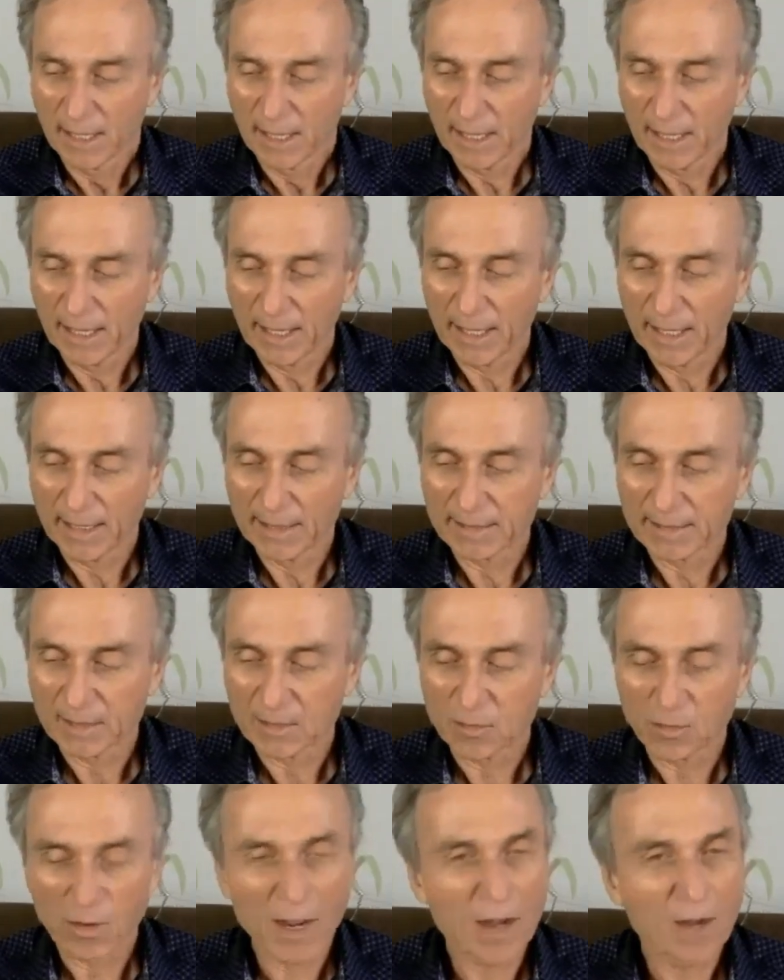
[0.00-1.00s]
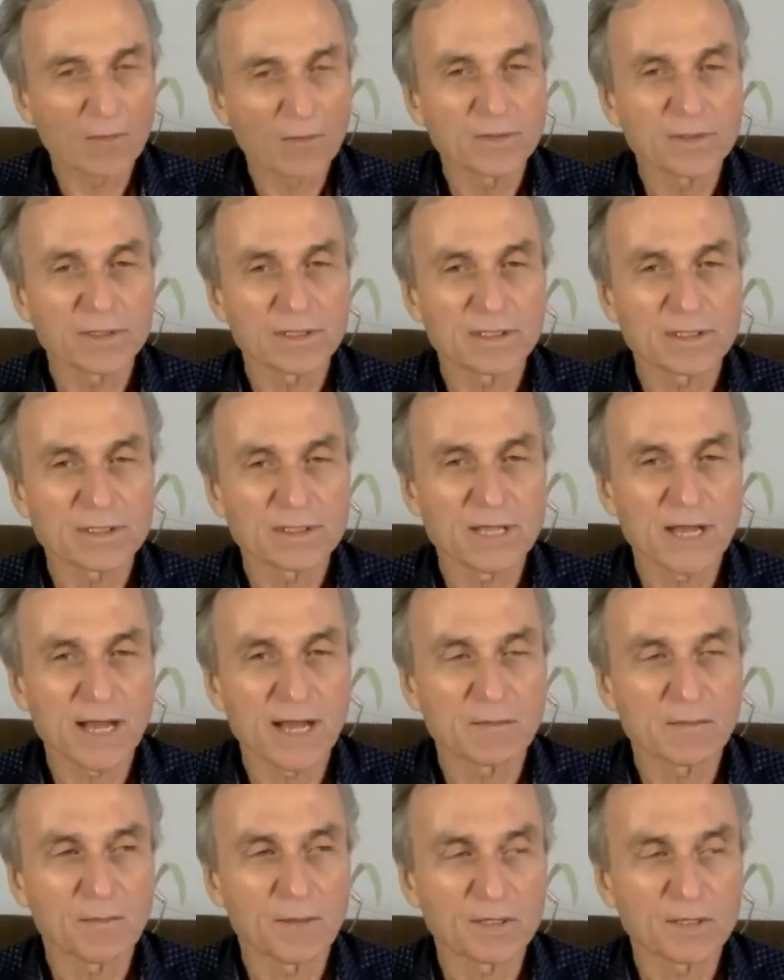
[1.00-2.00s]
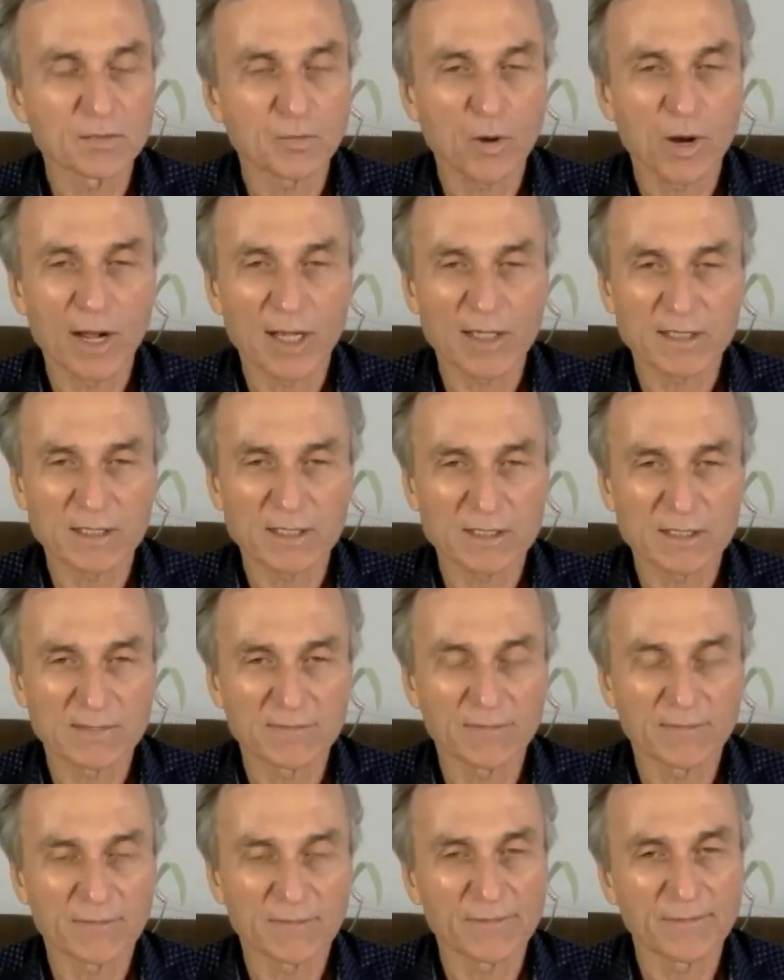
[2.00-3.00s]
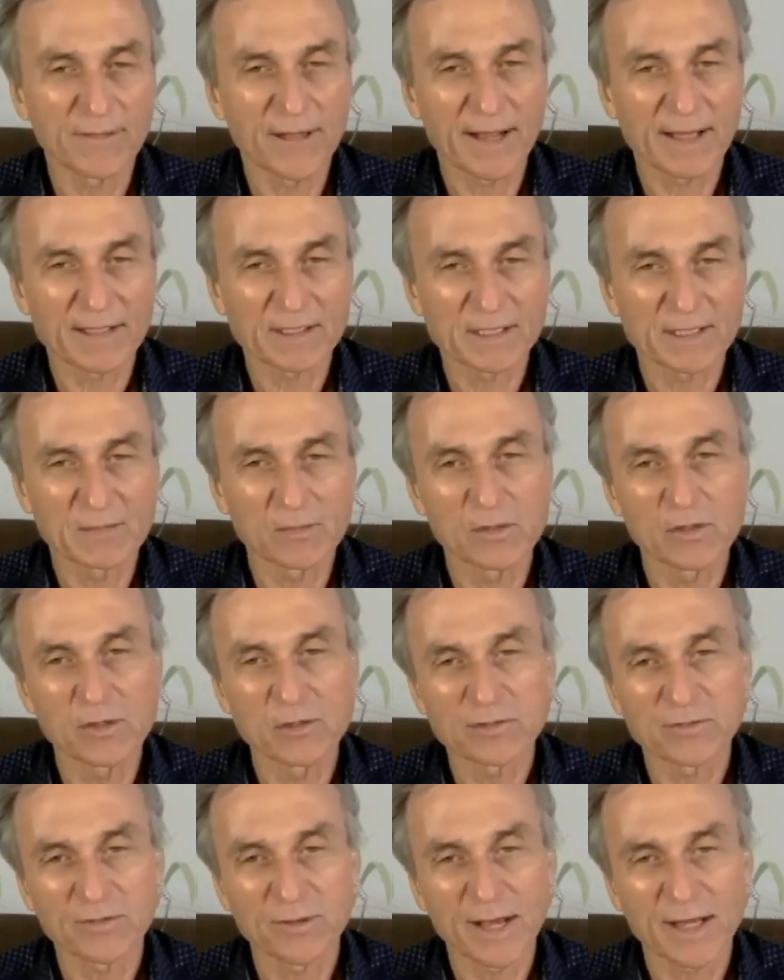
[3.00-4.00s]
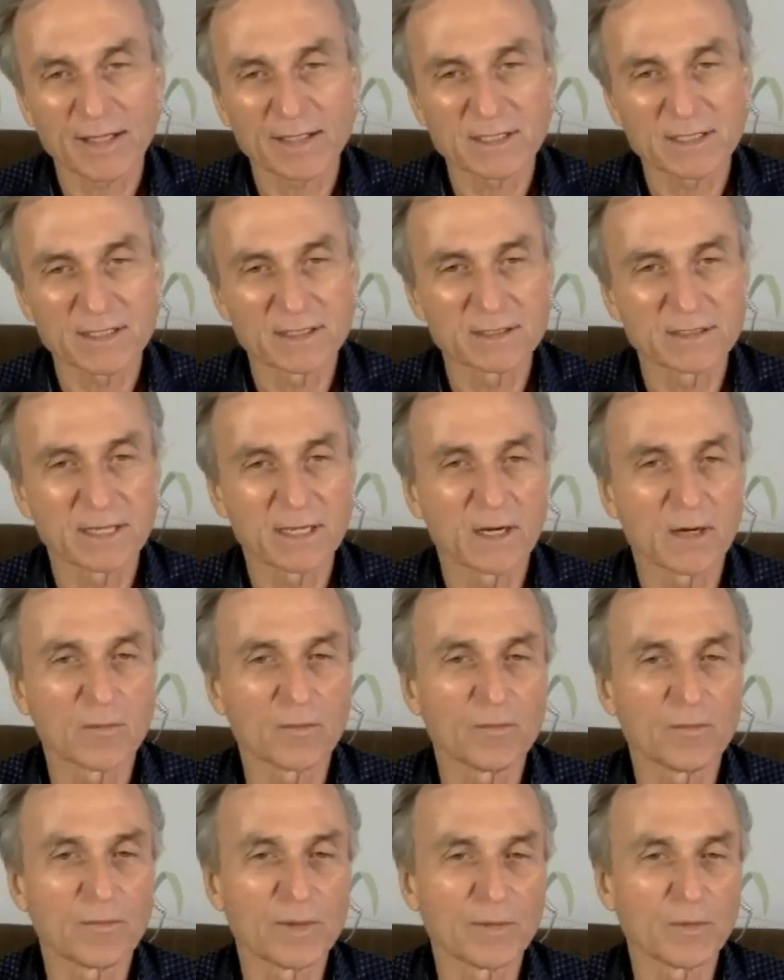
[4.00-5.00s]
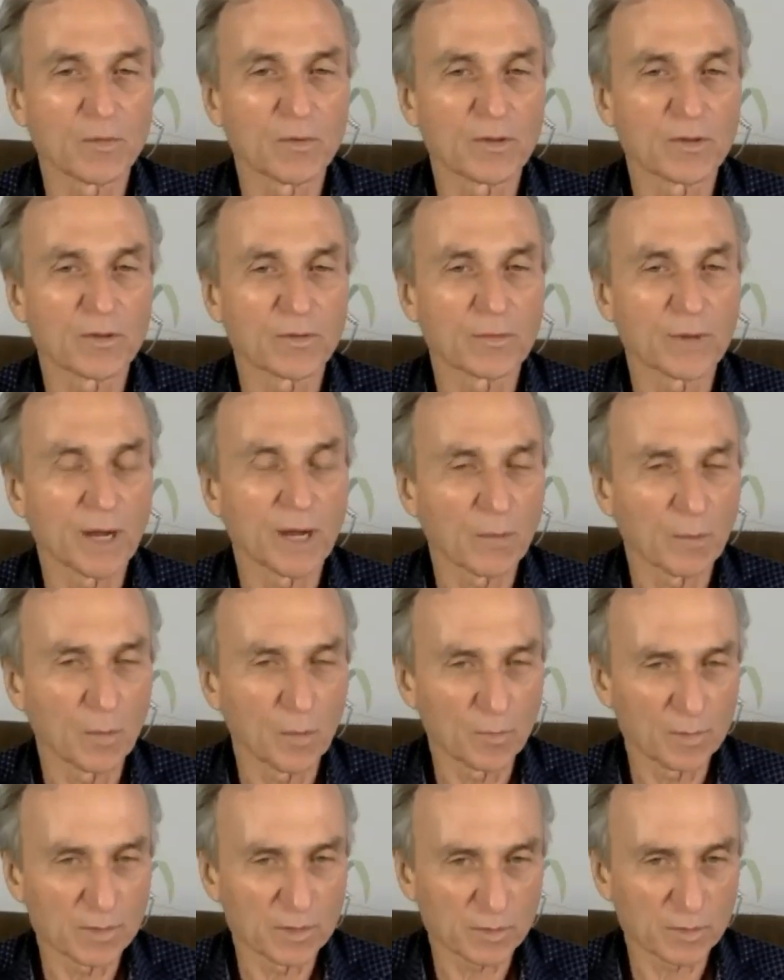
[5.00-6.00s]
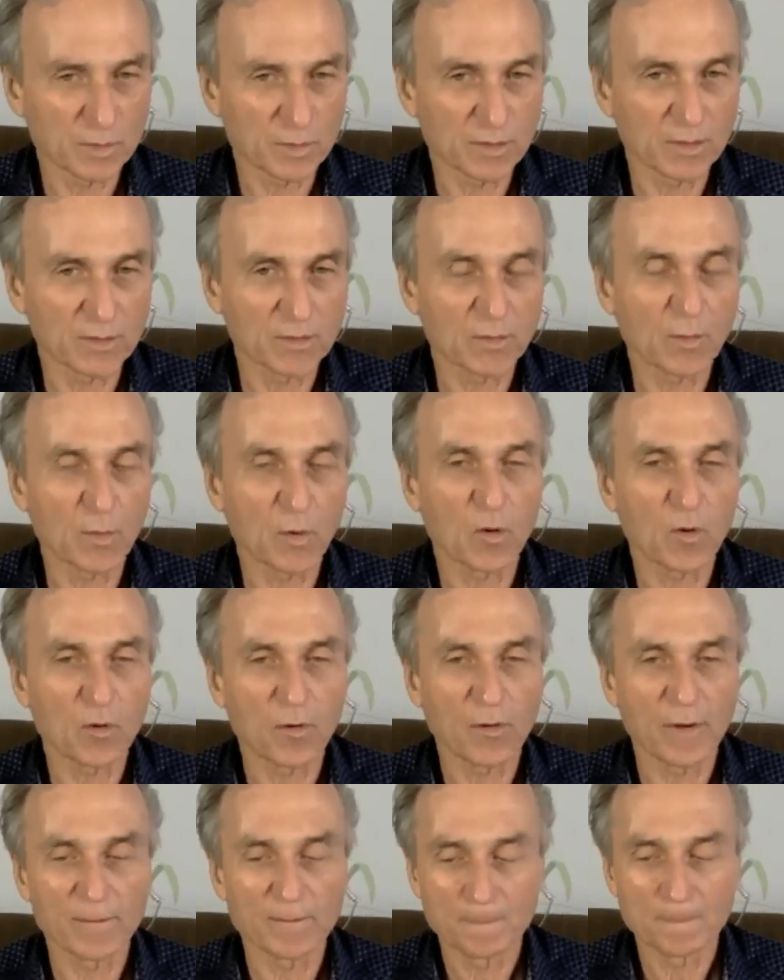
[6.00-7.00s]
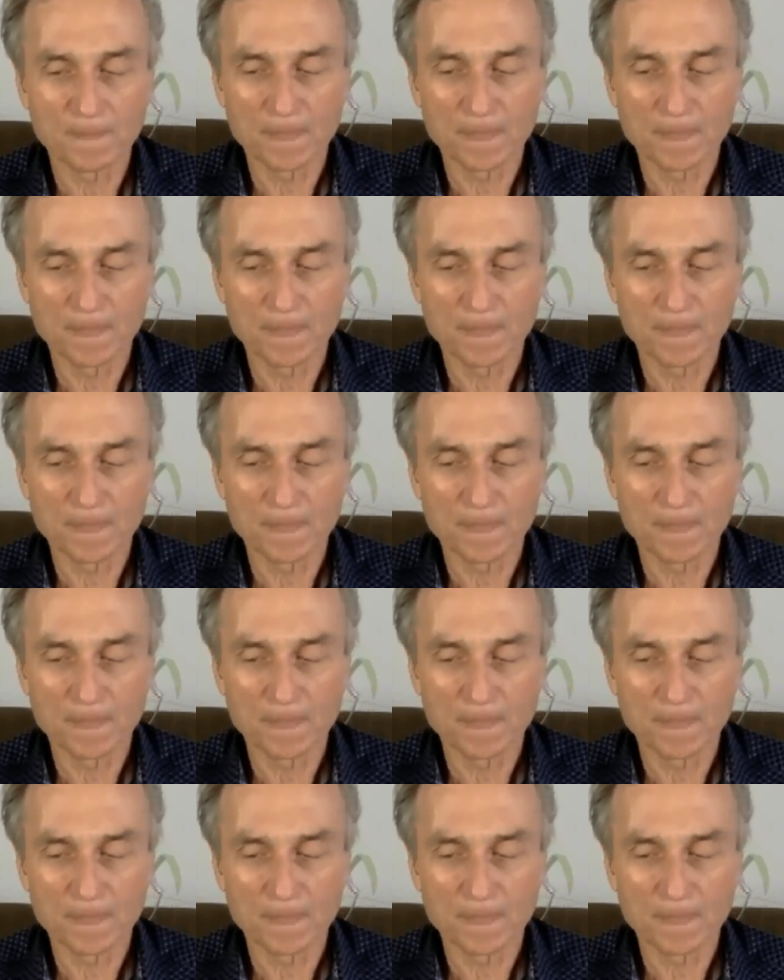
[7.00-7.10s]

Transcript: and uh, ground is not much processing from the flaxseed we use flaxseed to help people with their bowel movements when they're at the program